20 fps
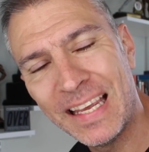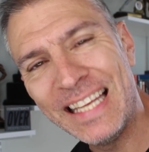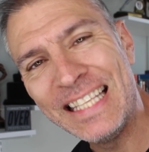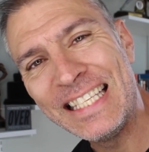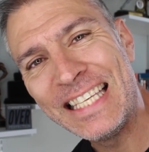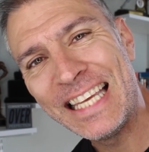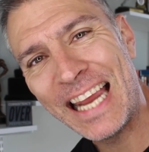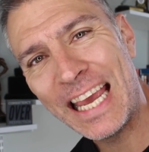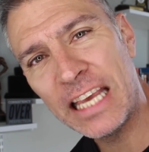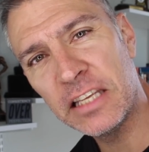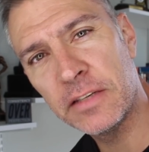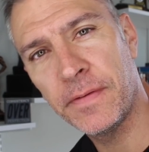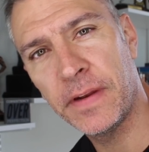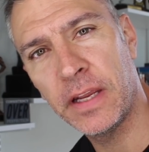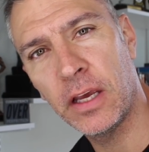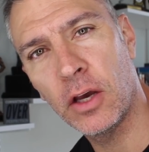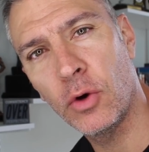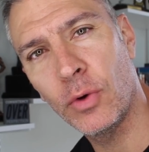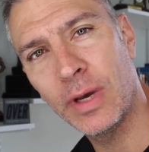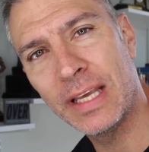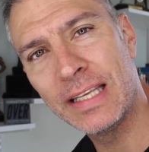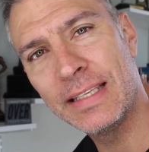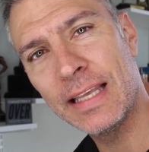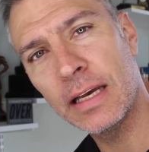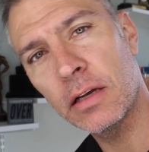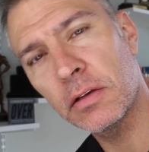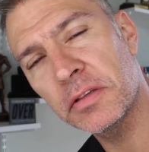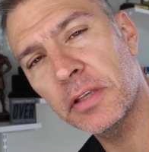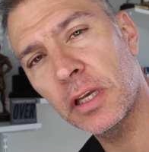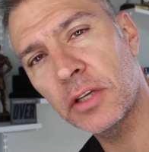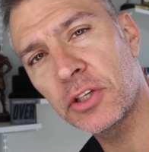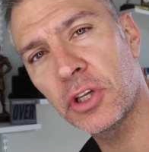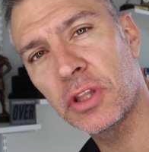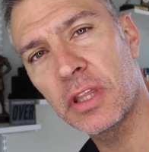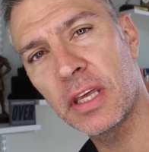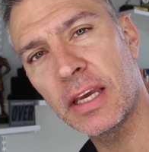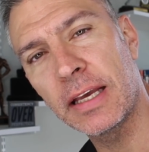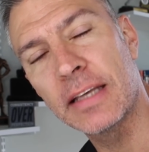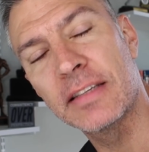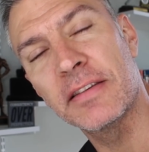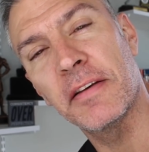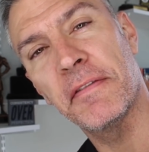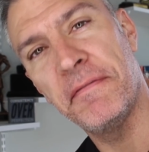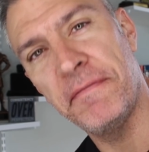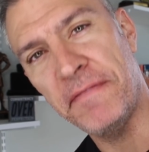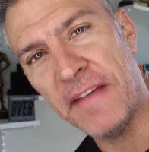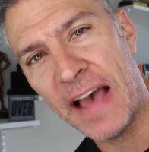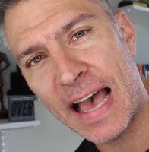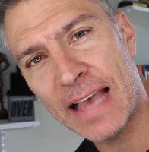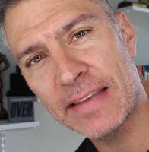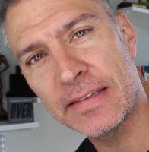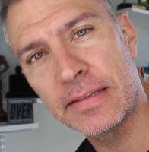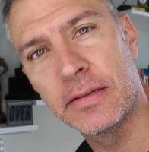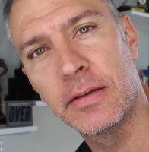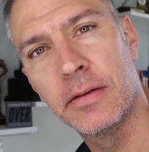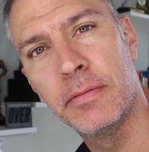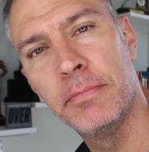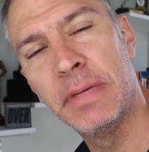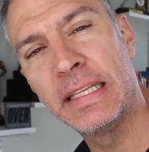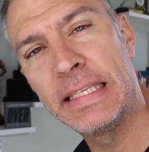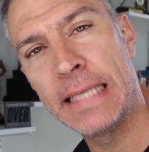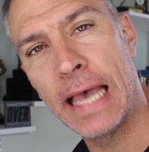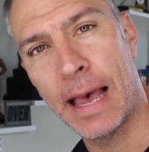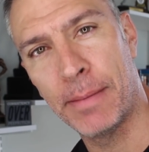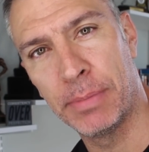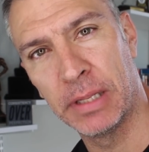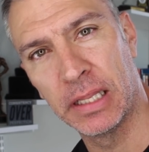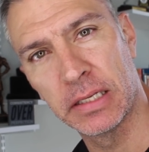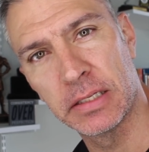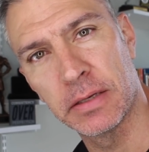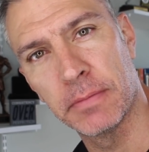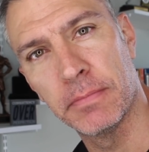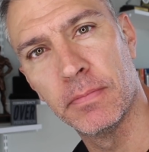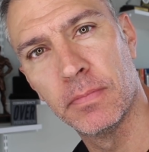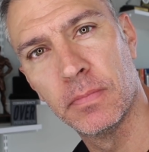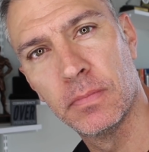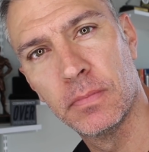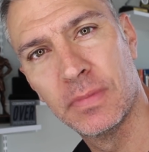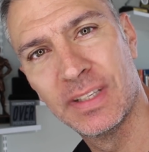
In today's video, is there such a thing as a fast metabolism?